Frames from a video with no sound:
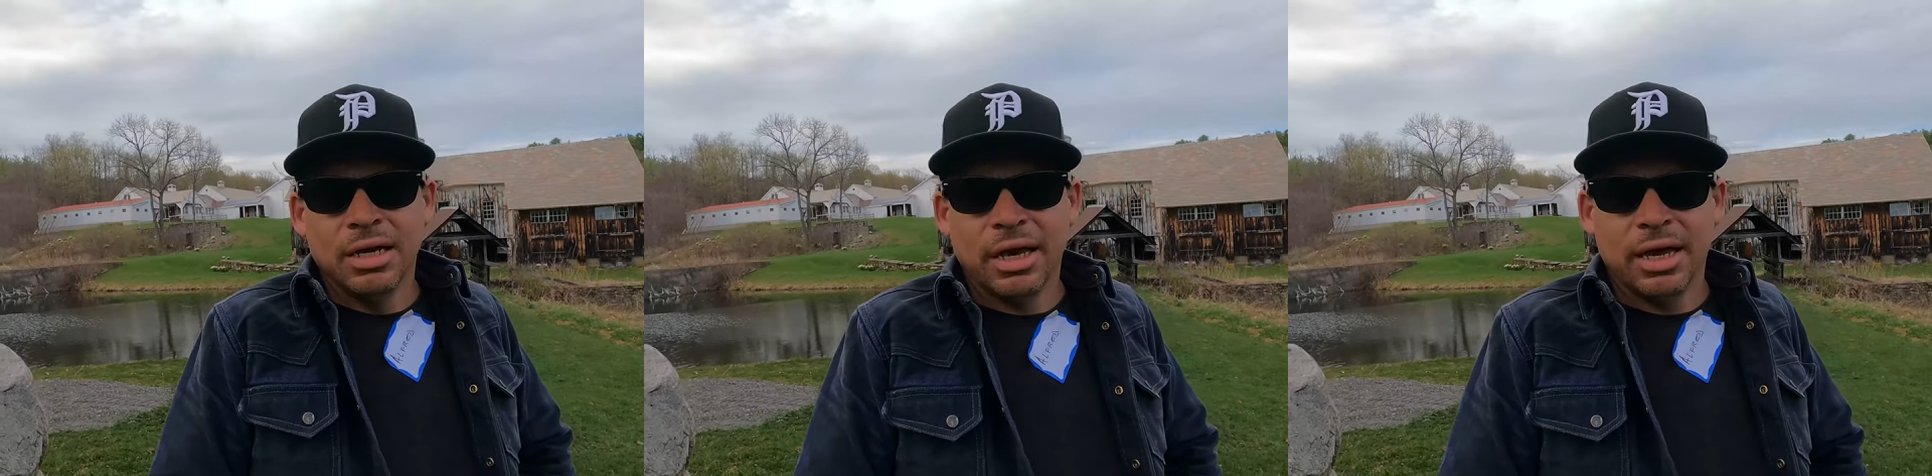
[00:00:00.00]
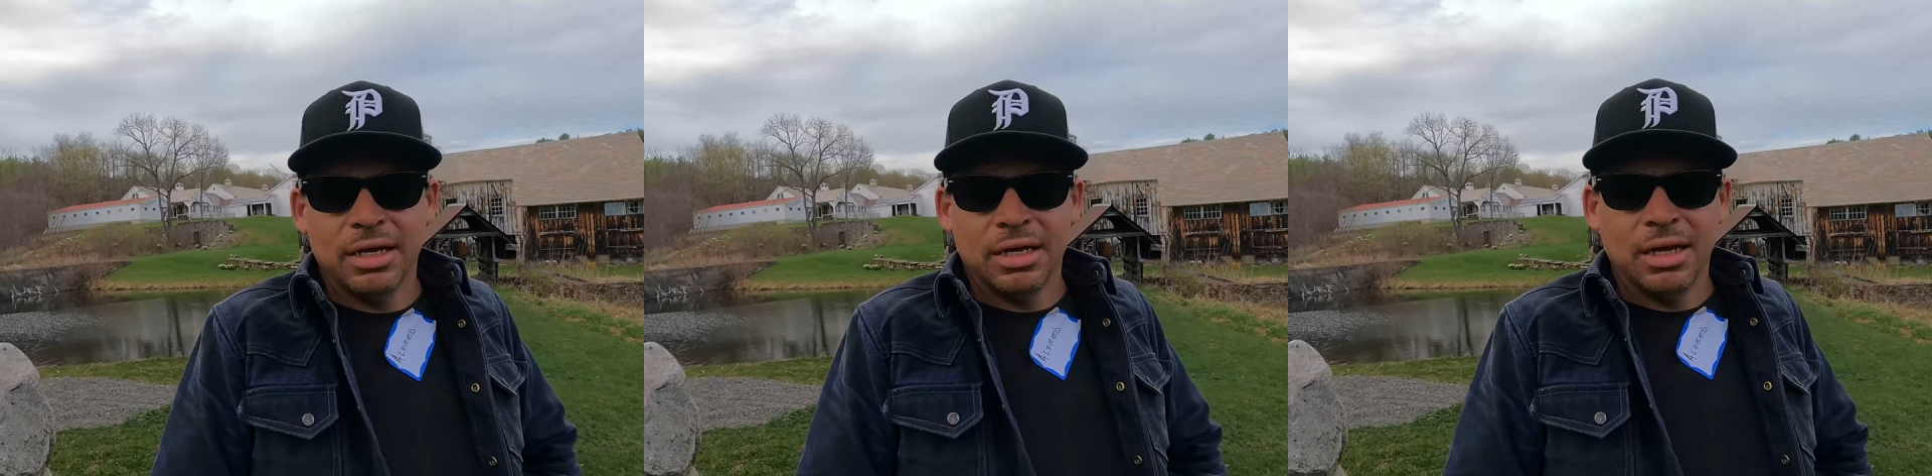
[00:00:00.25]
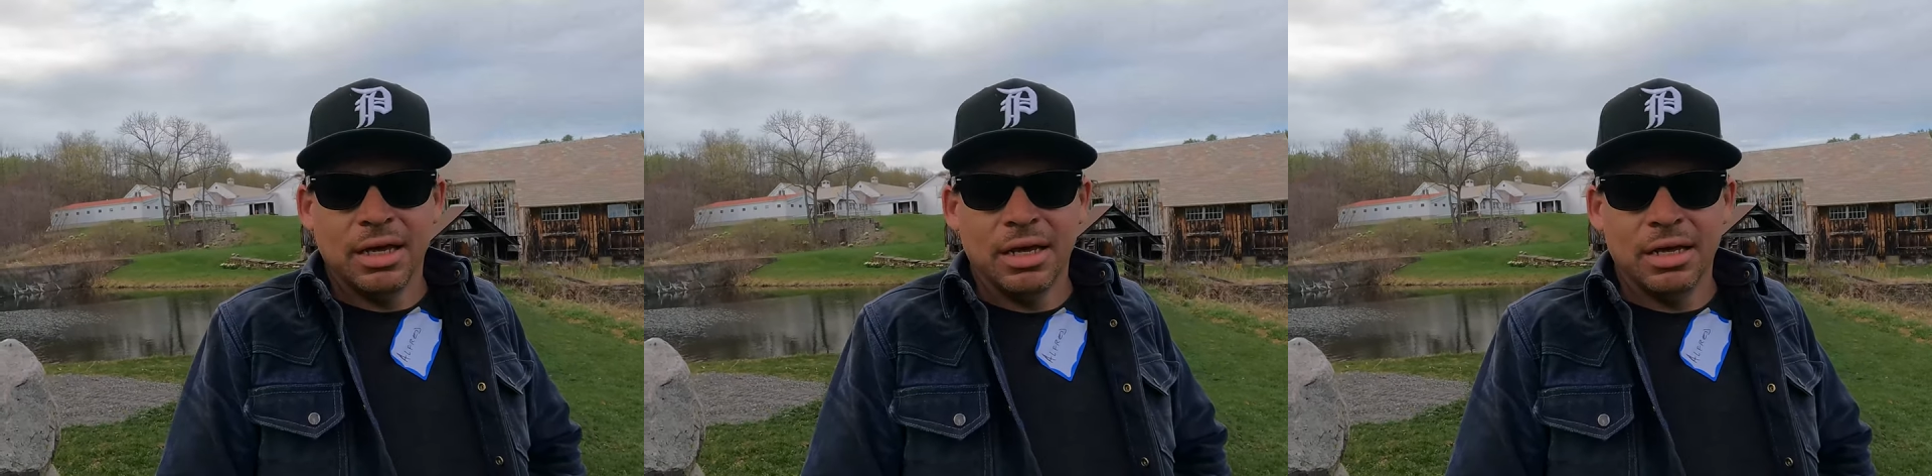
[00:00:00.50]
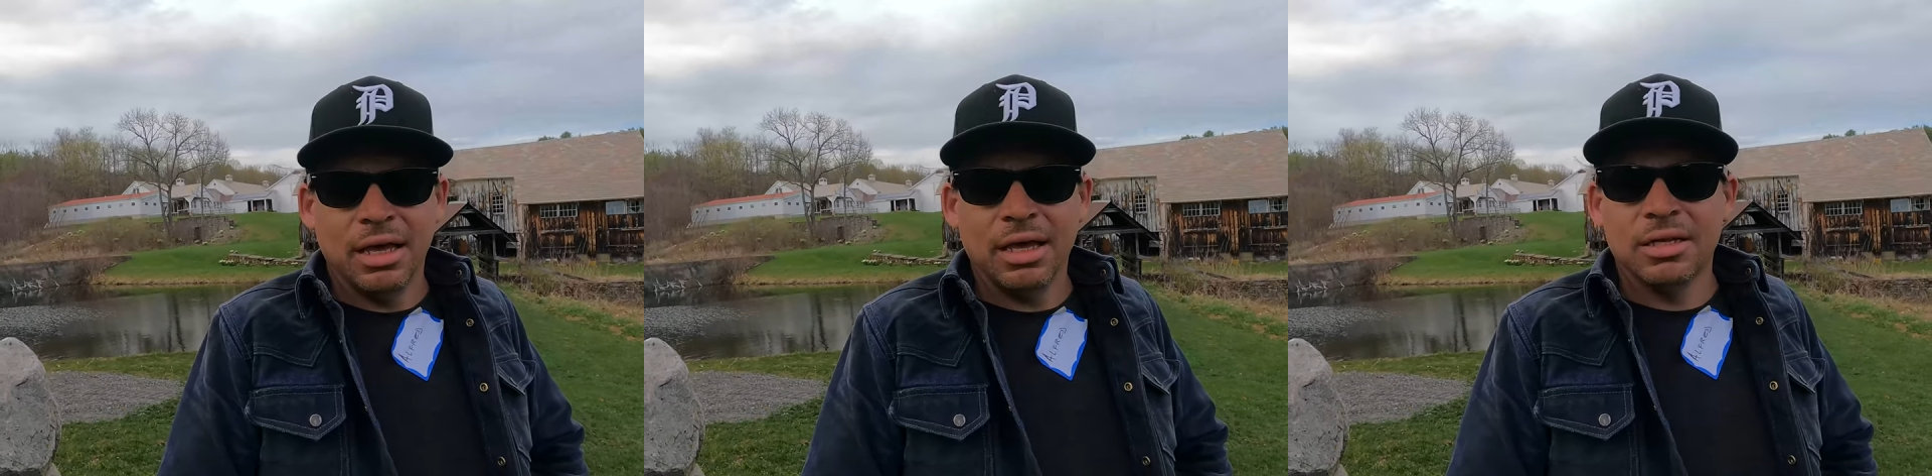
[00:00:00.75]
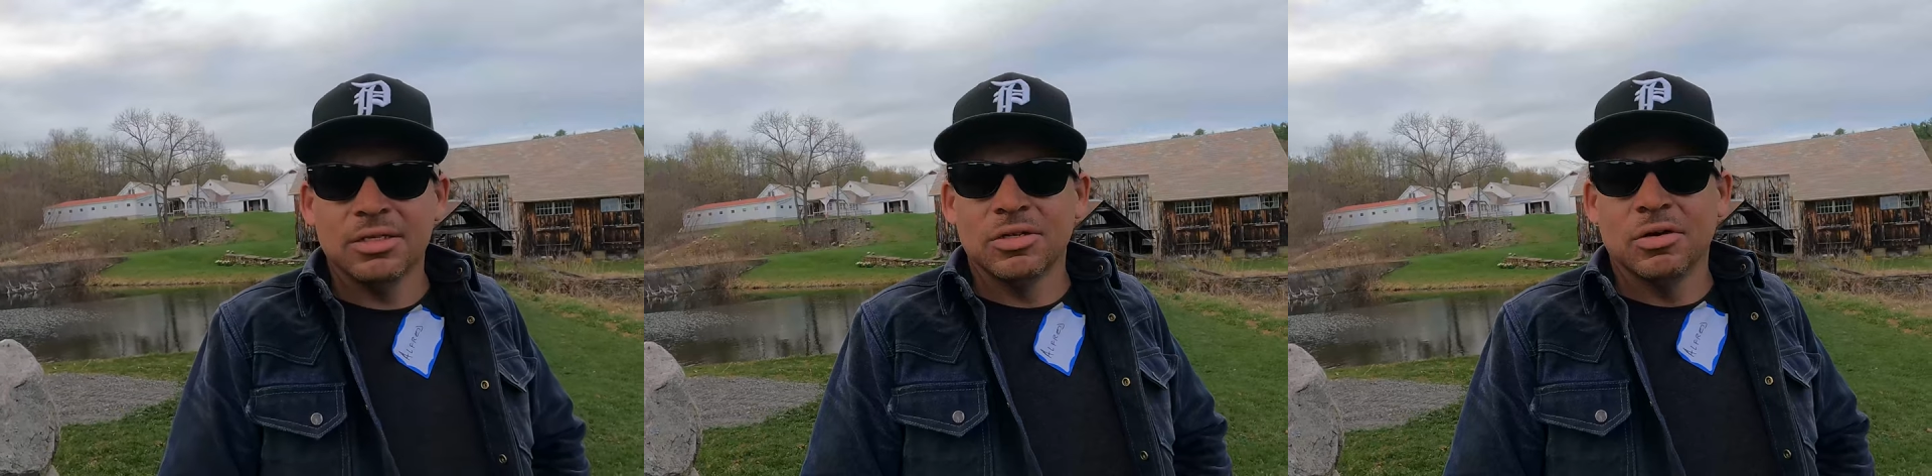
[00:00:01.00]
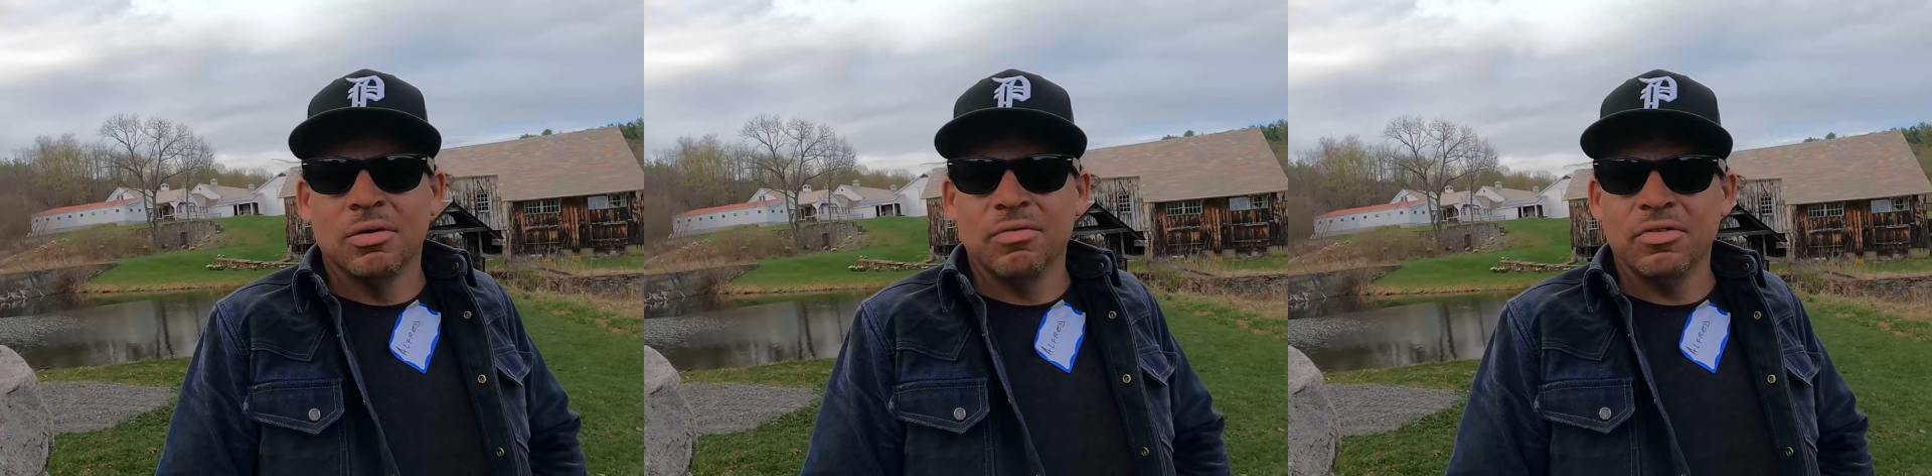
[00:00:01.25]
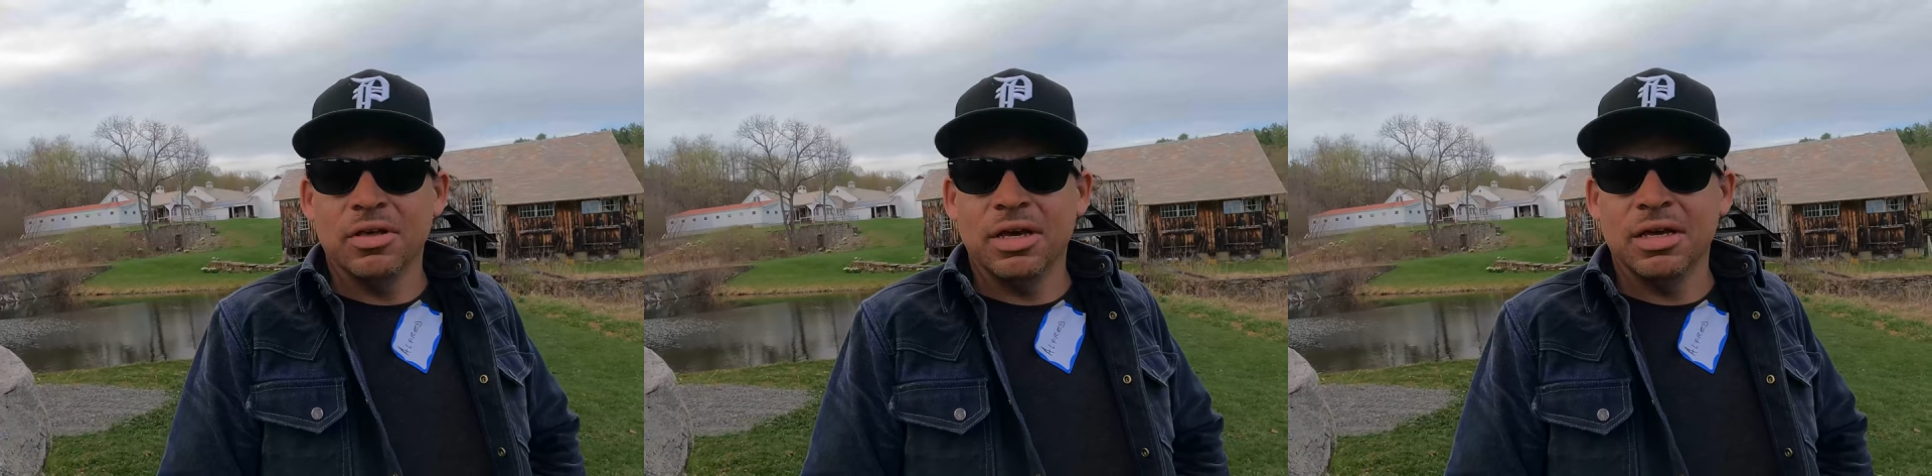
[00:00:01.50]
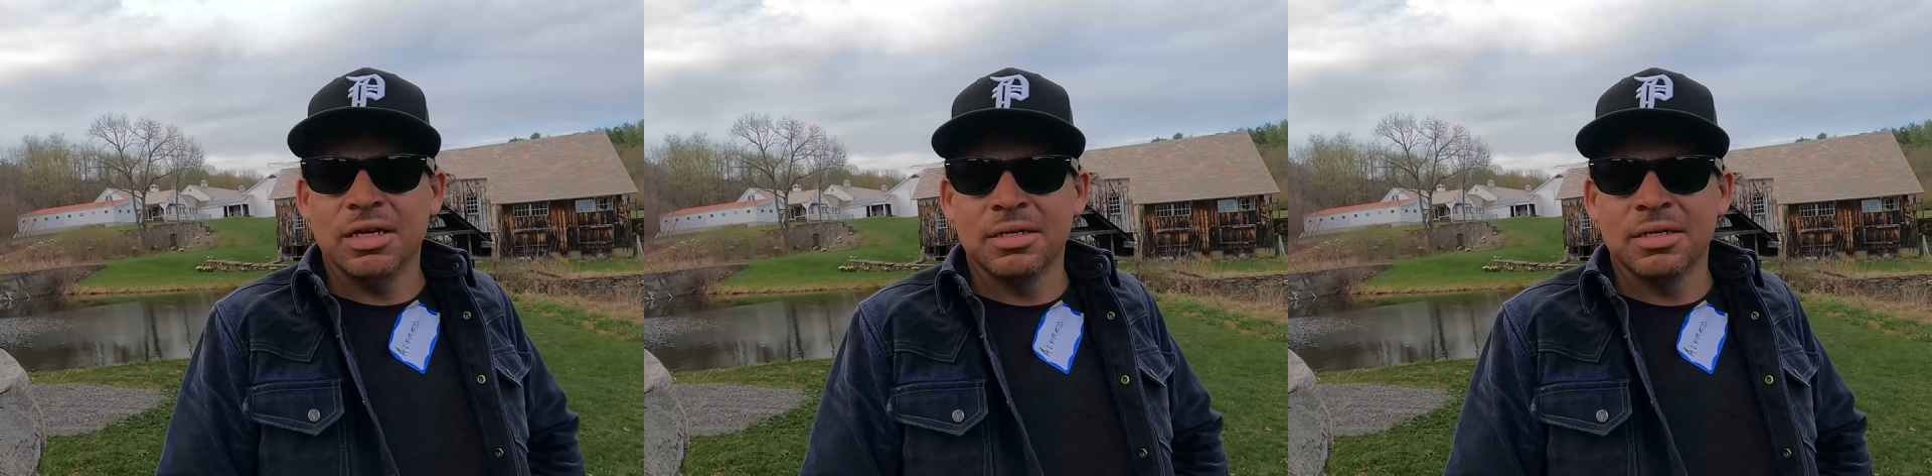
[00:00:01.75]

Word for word: And uh, yeah, so hopefully I